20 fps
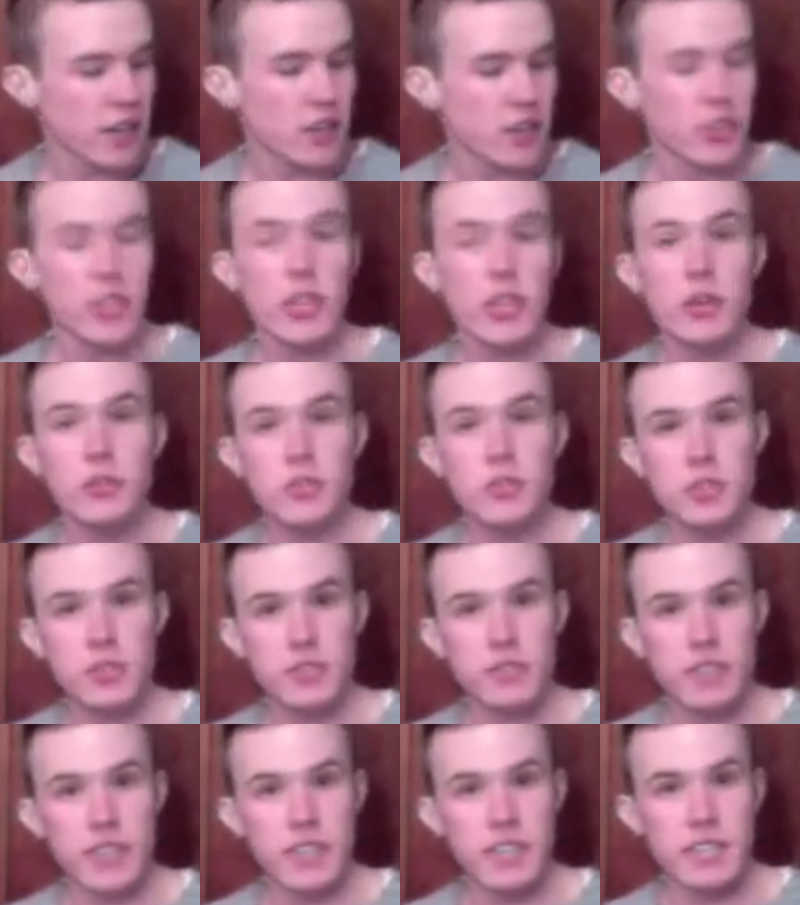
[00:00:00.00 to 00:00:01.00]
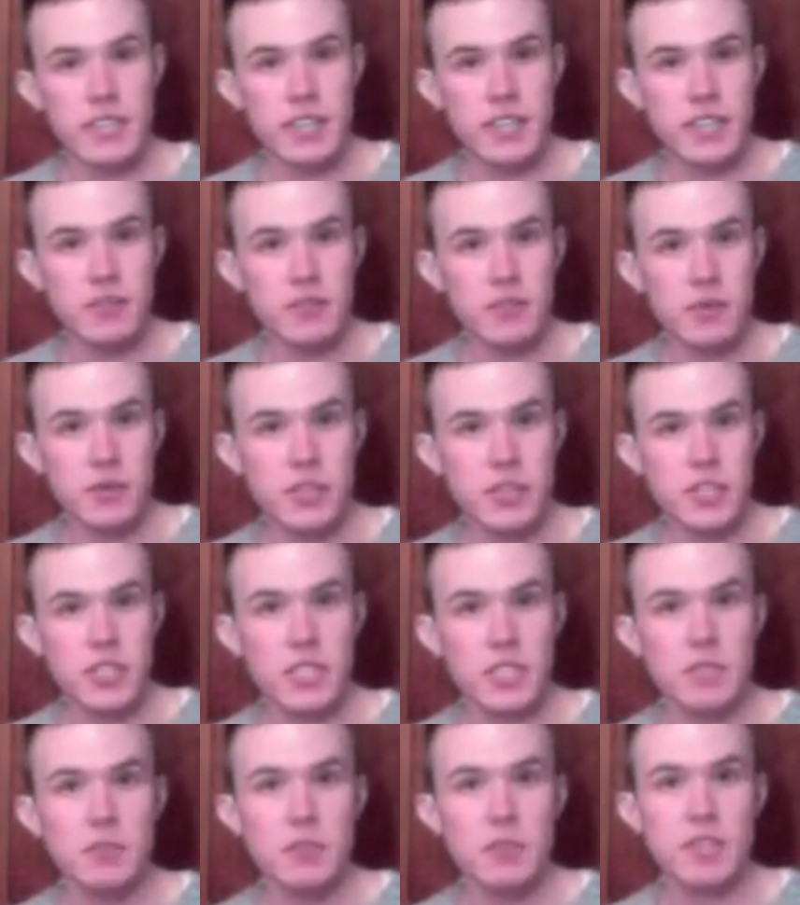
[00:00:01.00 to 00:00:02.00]
No snowflake setting,
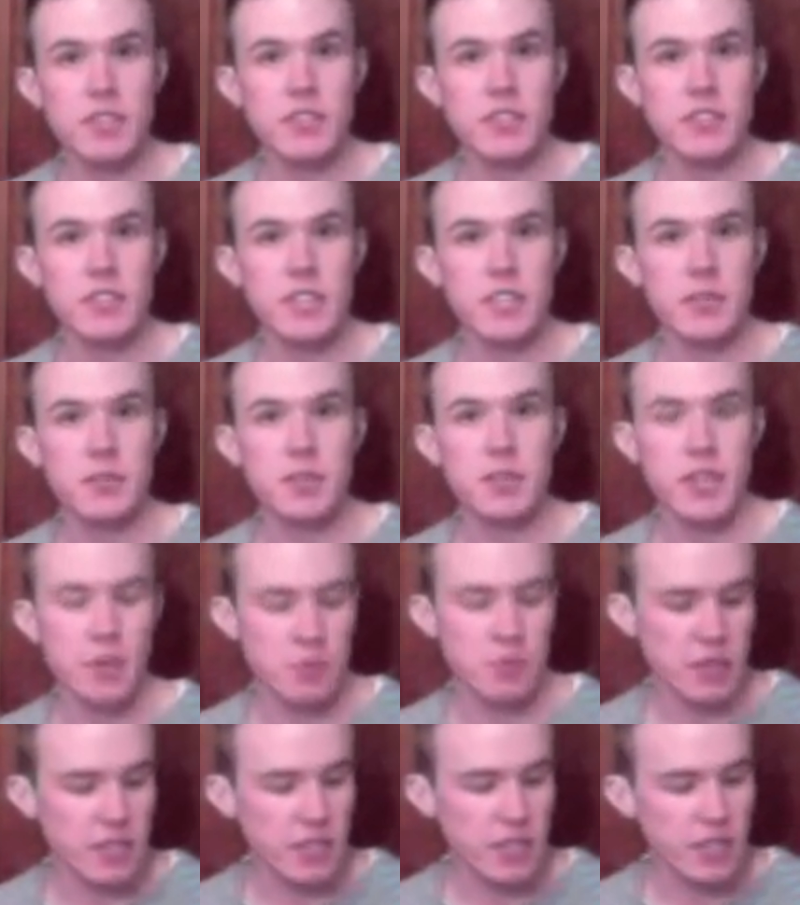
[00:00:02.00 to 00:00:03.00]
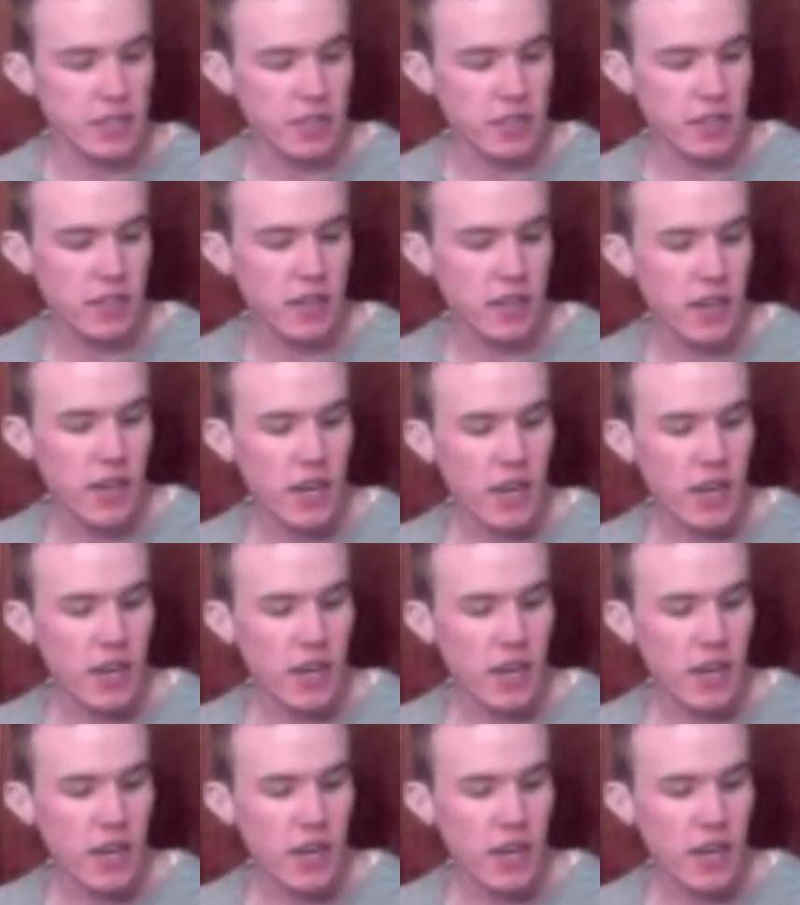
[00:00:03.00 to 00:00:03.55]
unfortunately, because then it would not be a heat gun.